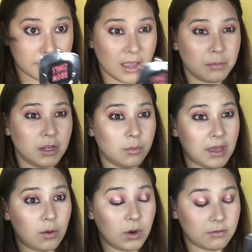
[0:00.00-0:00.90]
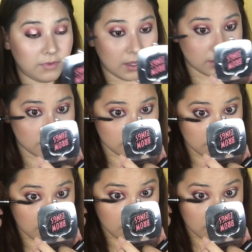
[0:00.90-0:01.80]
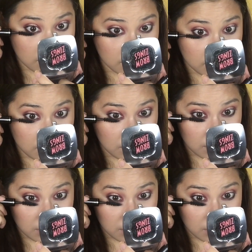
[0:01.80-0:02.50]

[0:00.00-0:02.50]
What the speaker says: I am going to make a weird face and